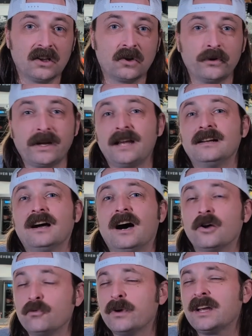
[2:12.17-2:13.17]
create
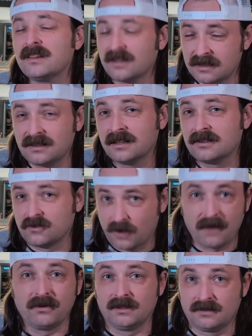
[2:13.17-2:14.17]
unrealistic
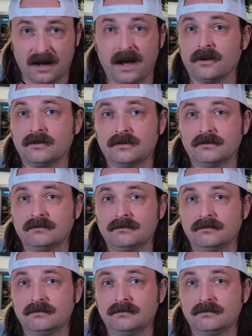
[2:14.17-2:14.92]
driving styles.